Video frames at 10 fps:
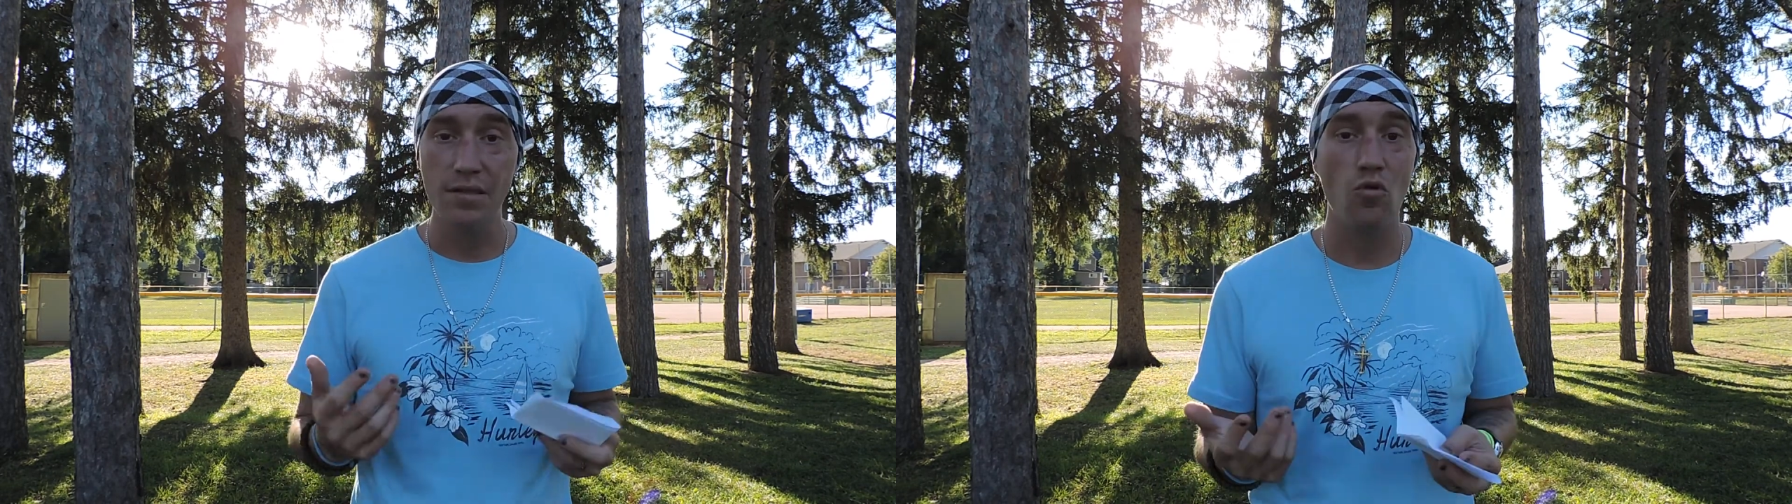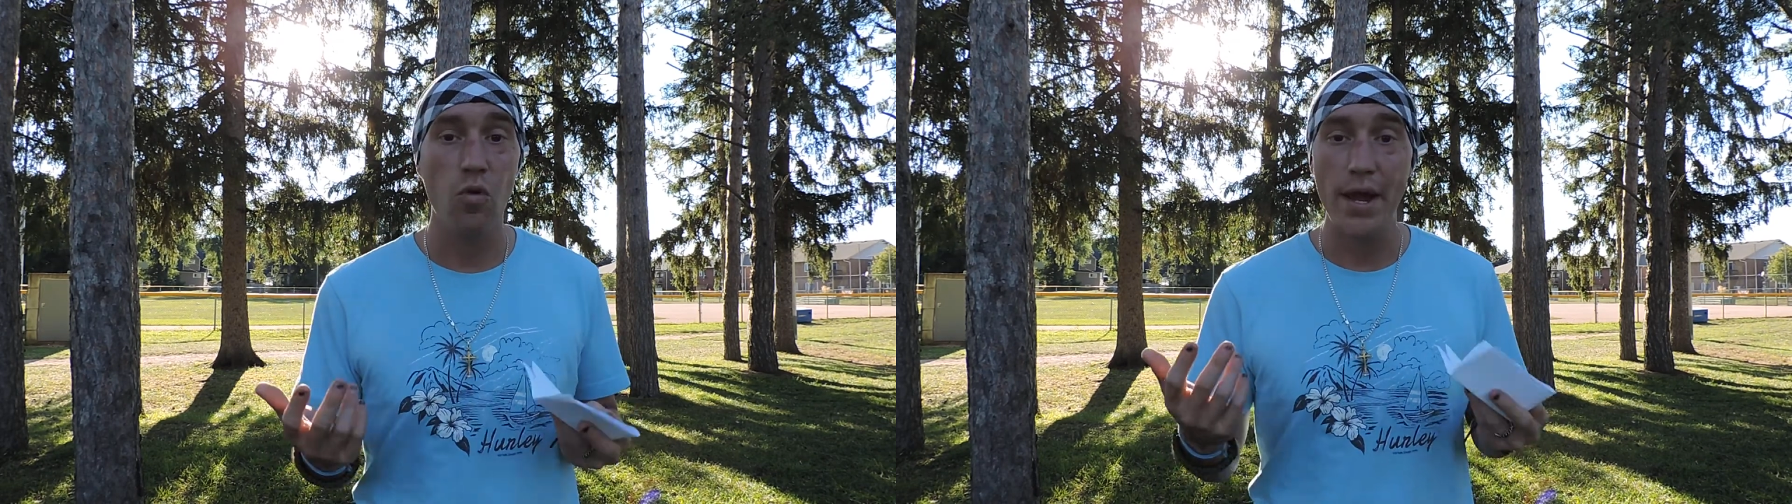
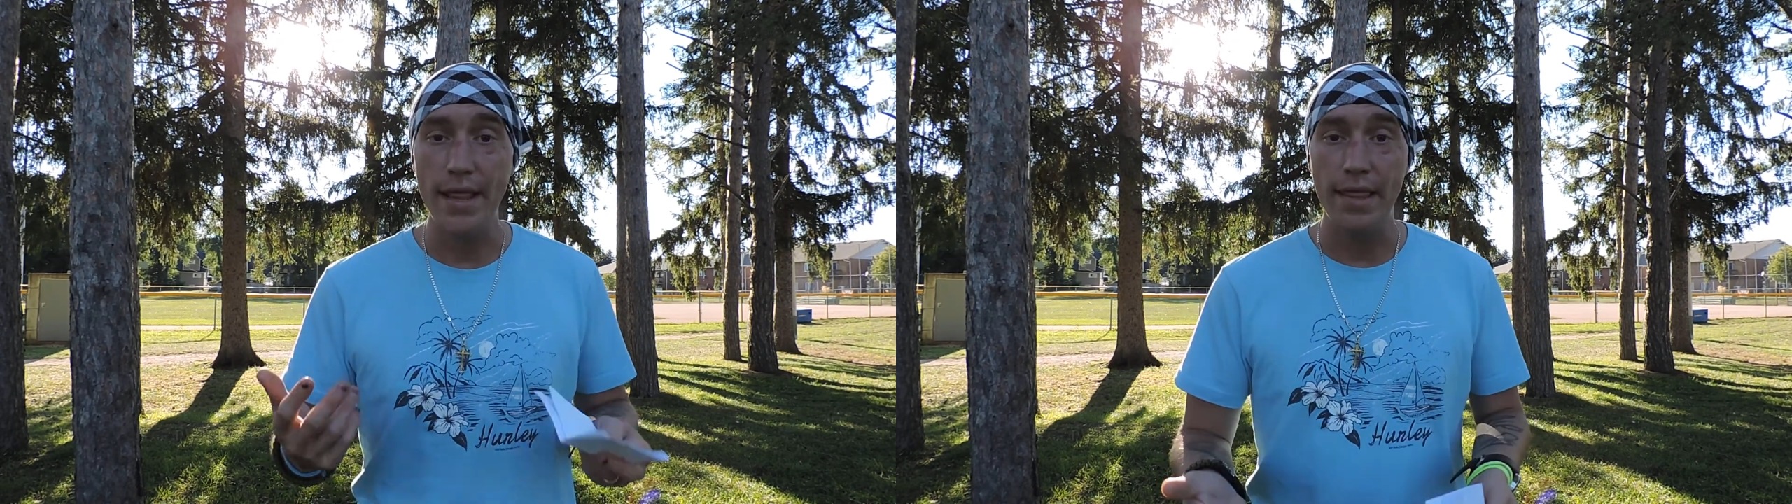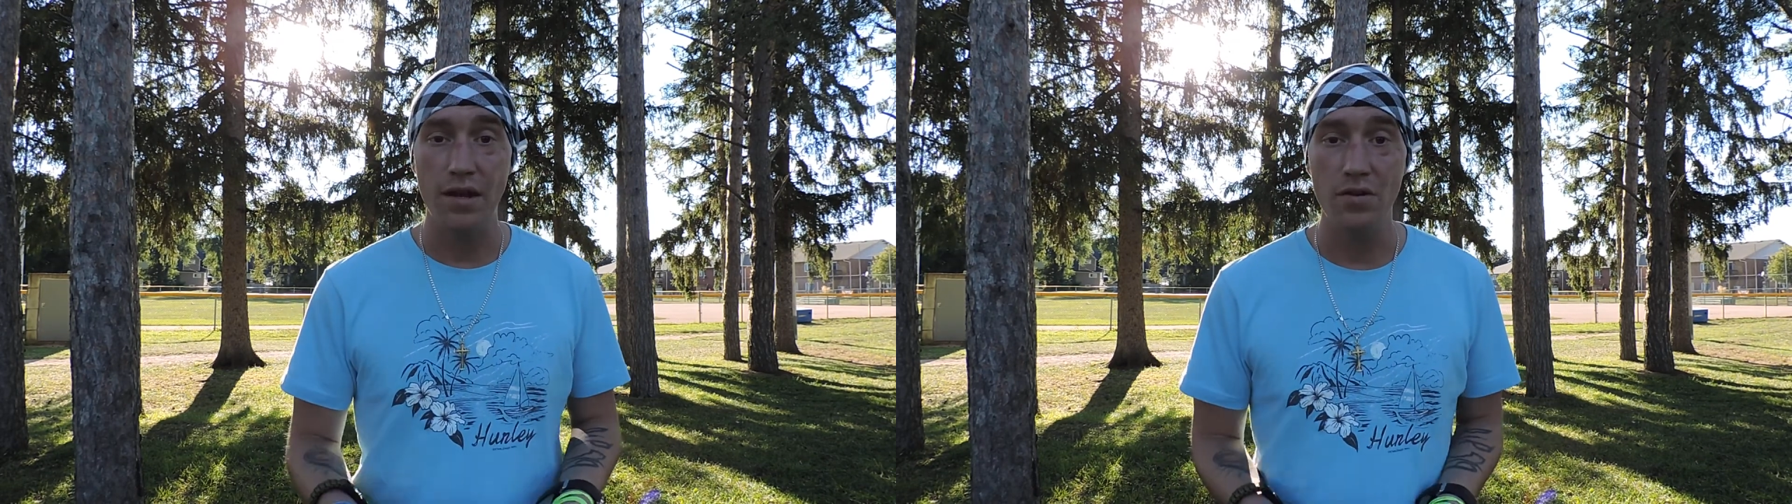quite
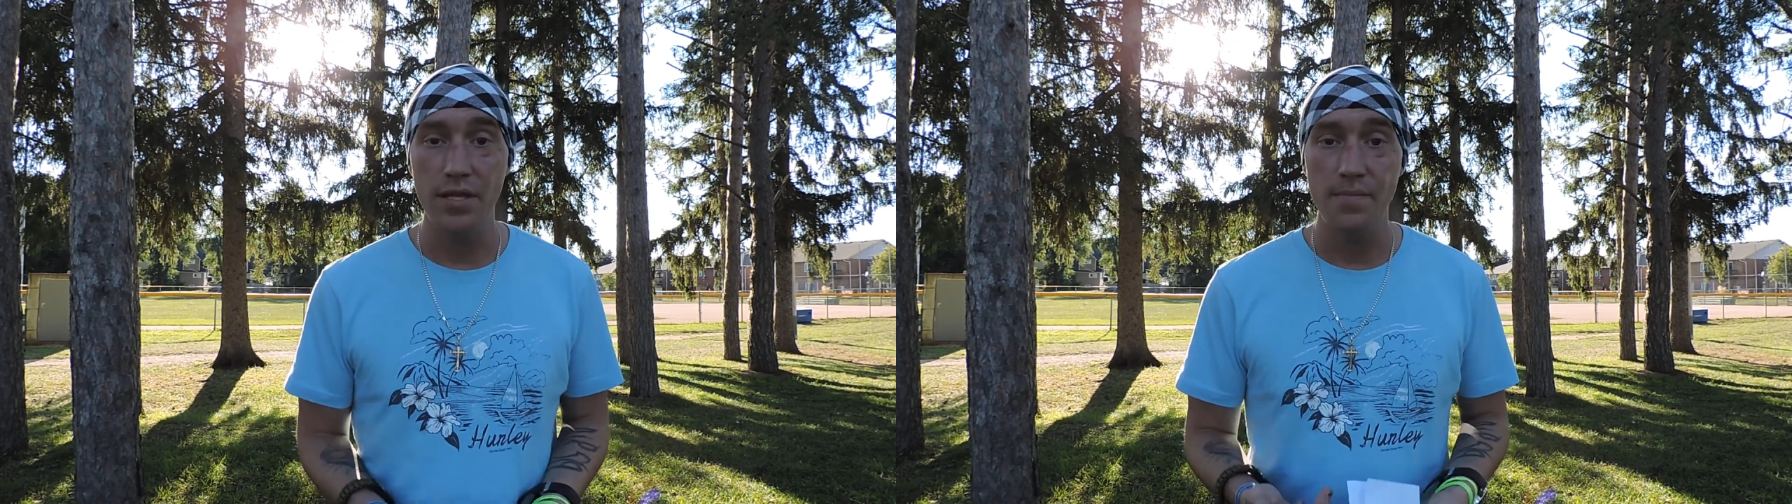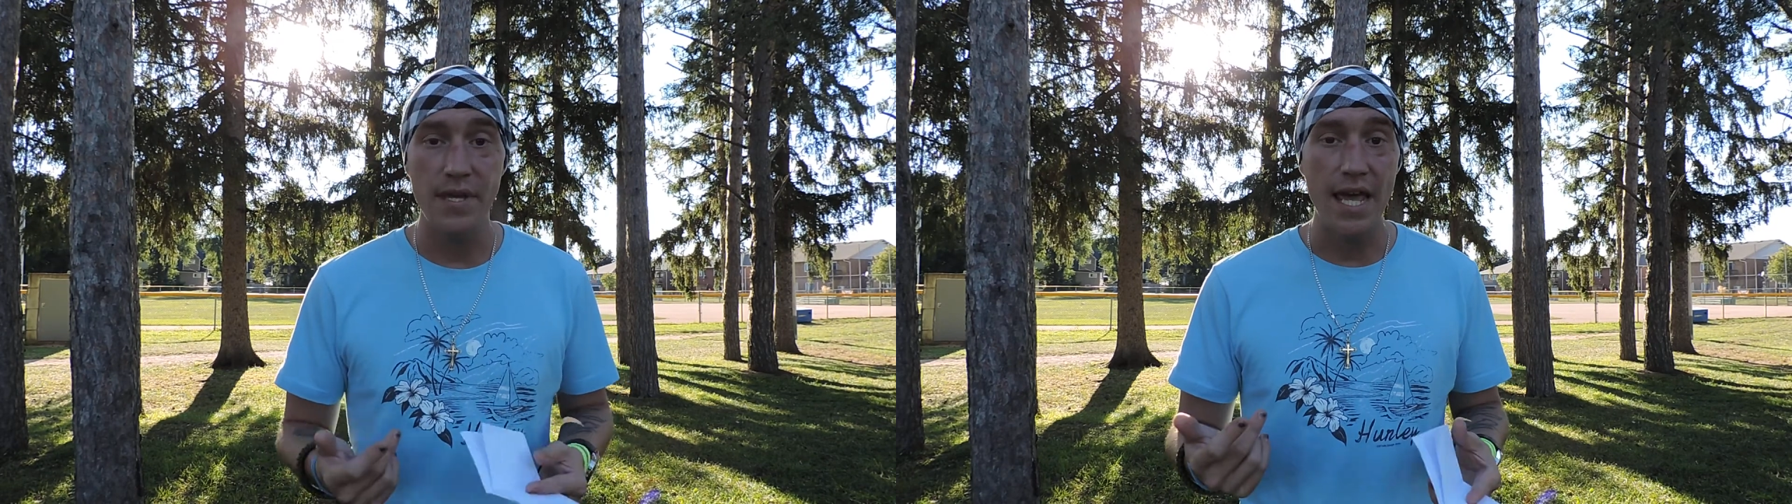
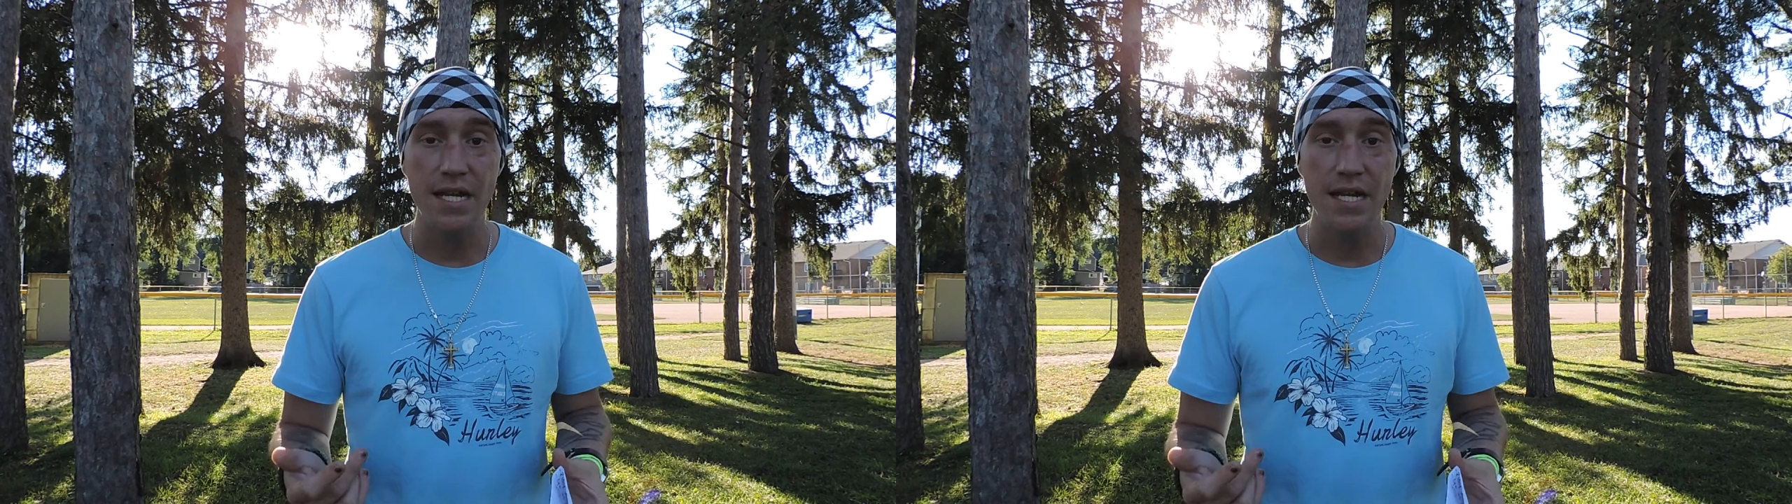literally be